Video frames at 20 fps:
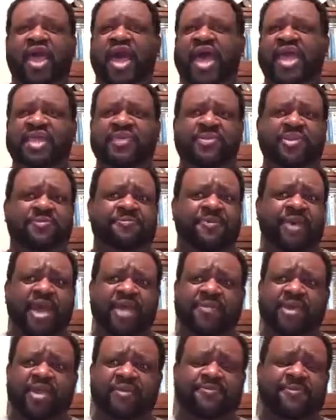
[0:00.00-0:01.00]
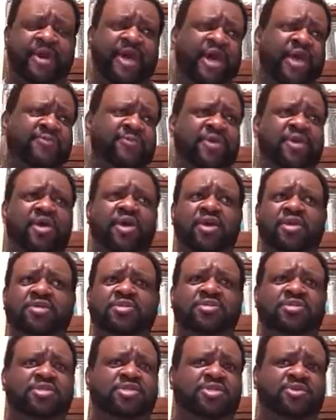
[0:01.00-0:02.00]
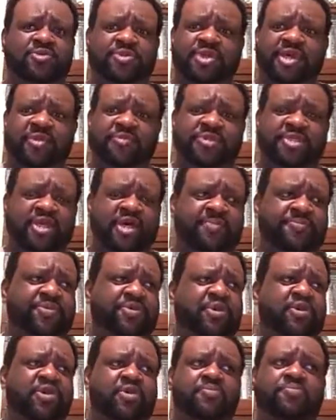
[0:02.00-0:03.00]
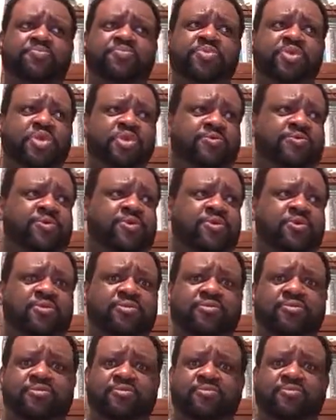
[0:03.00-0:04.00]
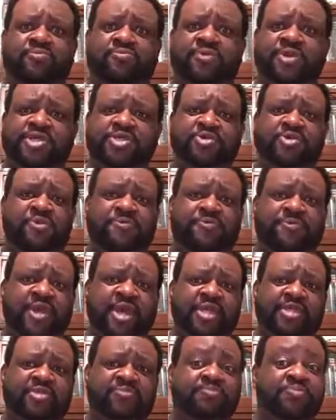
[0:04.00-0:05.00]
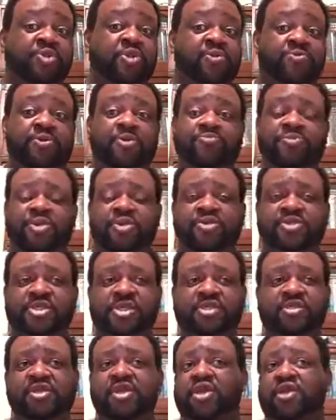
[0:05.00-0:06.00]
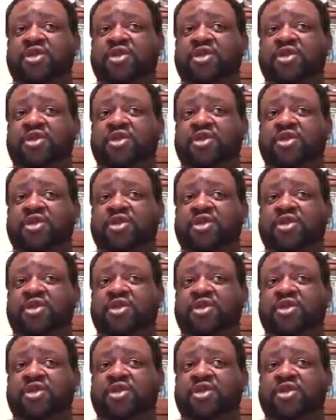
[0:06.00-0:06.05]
I give it a 5 out of 5, 2 thumbs up. Beautiful visual effects, beautiful music.